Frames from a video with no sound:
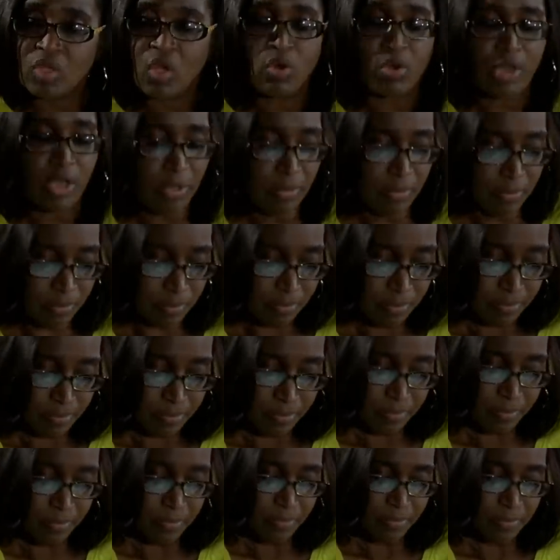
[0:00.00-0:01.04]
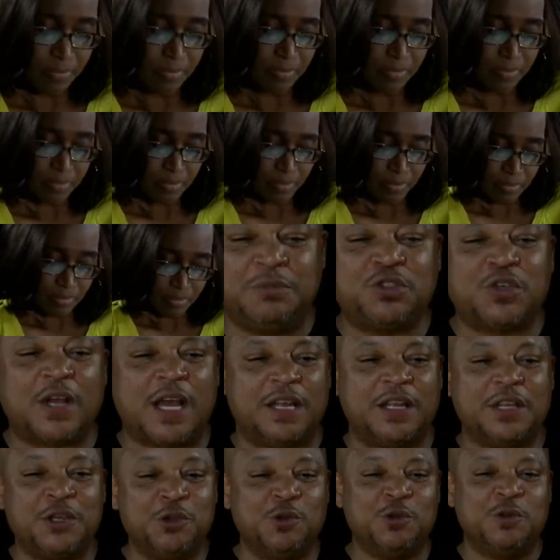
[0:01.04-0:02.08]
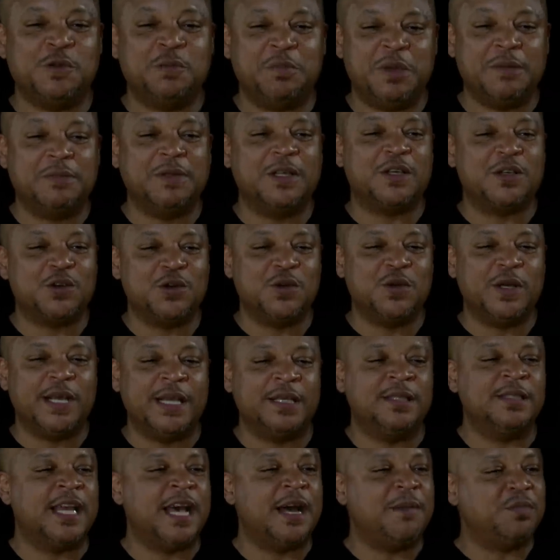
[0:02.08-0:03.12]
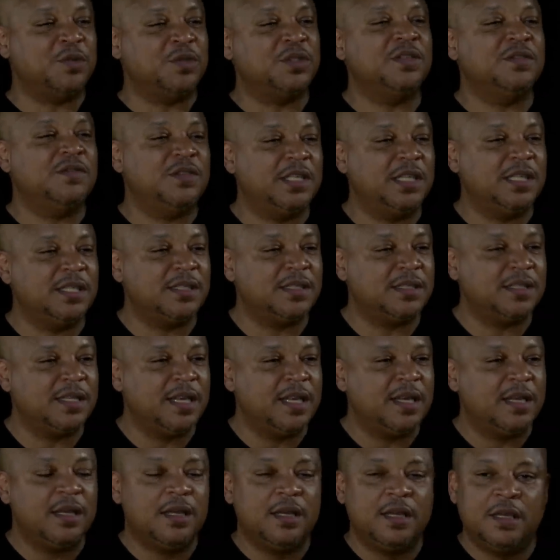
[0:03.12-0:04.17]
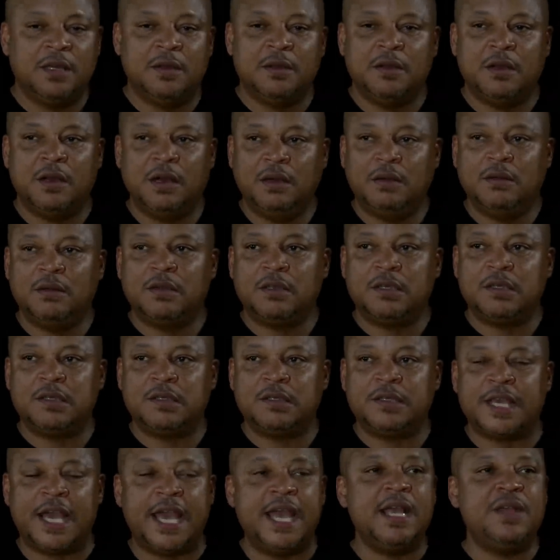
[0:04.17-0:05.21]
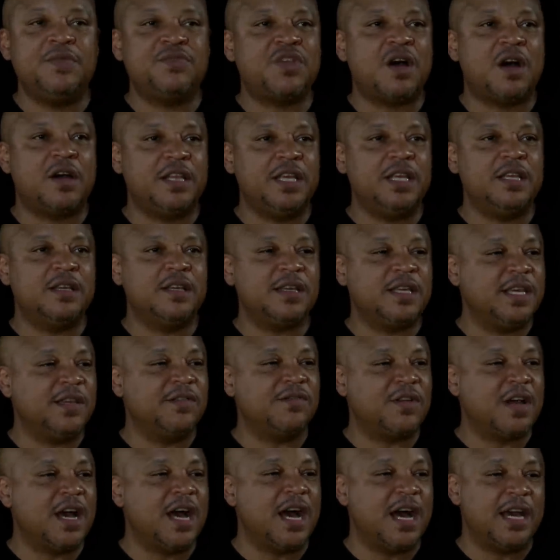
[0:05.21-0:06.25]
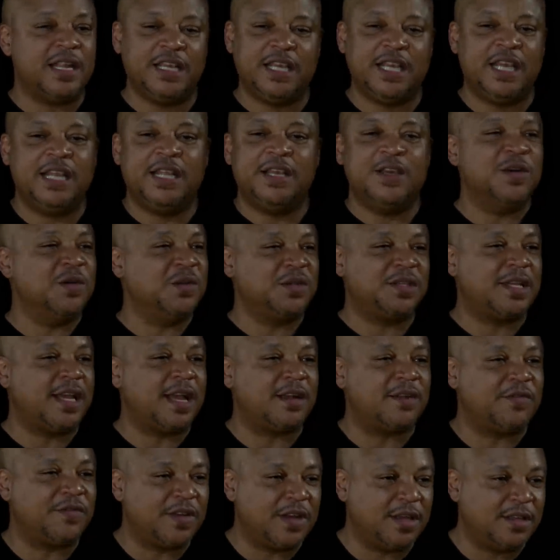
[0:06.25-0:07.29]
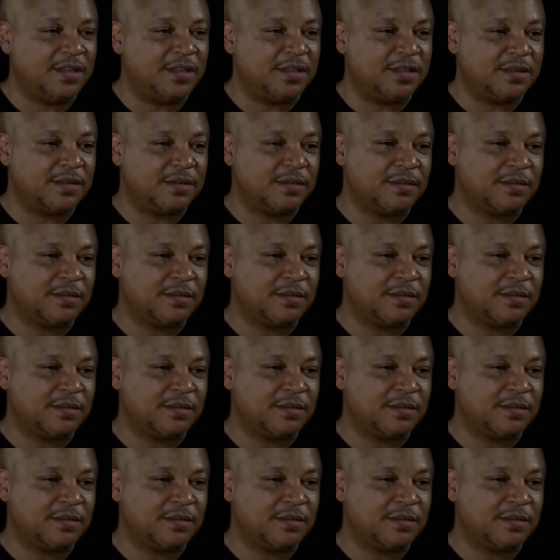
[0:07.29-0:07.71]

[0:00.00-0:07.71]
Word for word: Okay. That's that's it's you know, and I'm trying to use biblical examples of this. Right. Cain thought he could give God any old sacrifice.